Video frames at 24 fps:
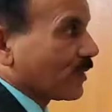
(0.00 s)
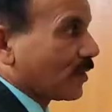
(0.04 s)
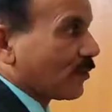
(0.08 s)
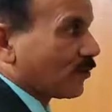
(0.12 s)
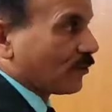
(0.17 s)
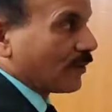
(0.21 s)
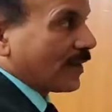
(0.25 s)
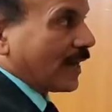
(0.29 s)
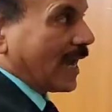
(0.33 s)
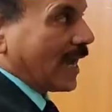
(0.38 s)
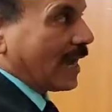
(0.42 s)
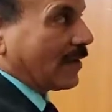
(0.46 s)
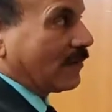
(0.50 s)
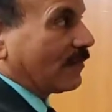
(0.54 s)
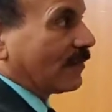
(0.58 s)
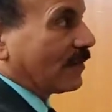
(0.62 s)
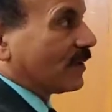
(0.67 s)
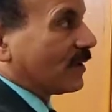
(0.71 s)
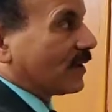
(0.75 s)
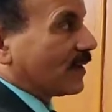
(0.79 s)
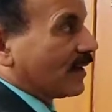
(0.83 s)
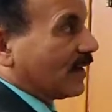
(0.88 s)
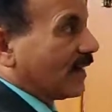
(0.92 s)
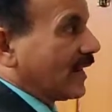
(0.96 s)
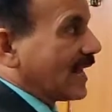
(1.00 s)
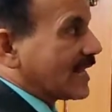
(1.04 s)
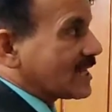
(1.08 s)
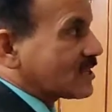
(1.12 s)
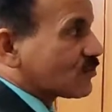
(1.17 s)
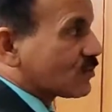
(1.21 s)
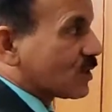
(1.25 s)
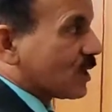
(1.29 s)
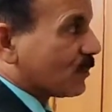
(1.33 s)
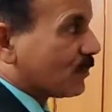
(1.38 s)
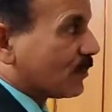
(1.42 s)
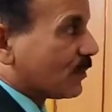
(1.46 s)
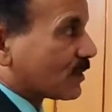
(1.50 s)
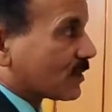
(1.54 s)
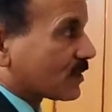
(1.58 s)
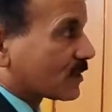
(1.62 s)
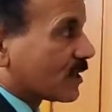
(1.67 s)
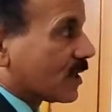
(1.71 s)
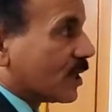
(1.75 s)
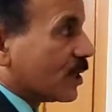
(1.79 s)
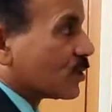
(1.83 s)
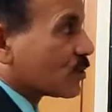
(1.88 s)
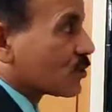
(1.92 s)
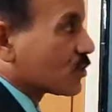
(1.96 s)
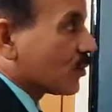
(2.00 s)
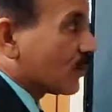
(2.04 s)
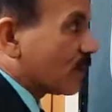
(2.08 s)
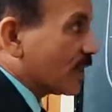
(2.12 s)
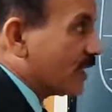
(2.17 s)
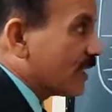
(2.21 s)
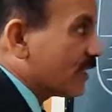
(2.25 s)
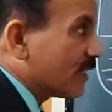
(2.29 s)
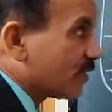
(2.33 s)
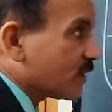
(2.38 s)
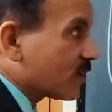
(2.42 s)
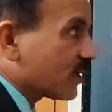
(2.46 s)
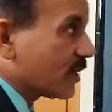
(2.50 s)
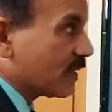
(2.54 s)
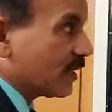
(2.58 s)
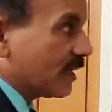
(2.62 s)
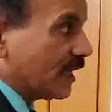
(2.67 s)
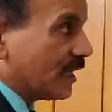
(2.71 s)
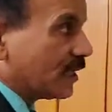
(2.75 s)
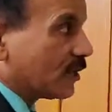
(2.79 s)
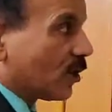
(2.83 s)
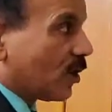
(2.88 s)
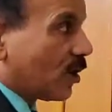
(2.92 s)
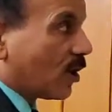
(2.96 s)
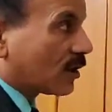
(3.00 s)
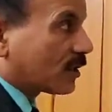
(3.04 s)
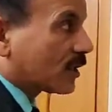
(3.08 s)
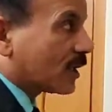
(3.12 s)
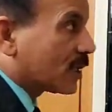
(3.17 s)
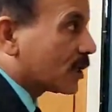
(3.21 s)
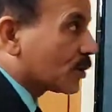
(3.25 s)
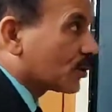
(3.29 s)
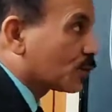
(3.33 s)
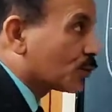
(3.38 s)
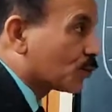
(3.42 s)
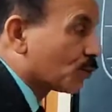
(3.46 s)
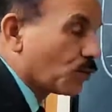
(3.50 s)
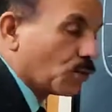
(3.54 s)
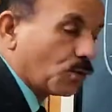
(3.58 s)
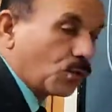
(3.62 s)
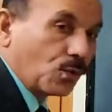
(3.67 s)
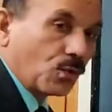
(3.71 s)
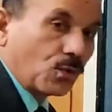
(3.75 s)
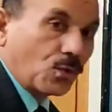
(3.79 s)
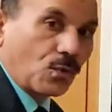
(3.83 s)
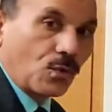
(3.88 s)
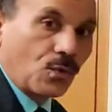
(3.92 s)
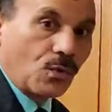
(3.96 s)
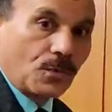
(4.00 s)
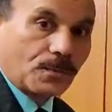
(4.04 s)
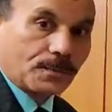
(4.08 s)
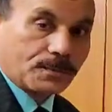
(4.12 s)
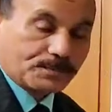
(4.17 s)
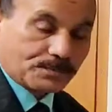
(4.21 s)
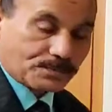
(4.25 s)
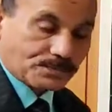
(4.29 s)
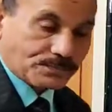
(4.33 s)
We have less vapors. So in order to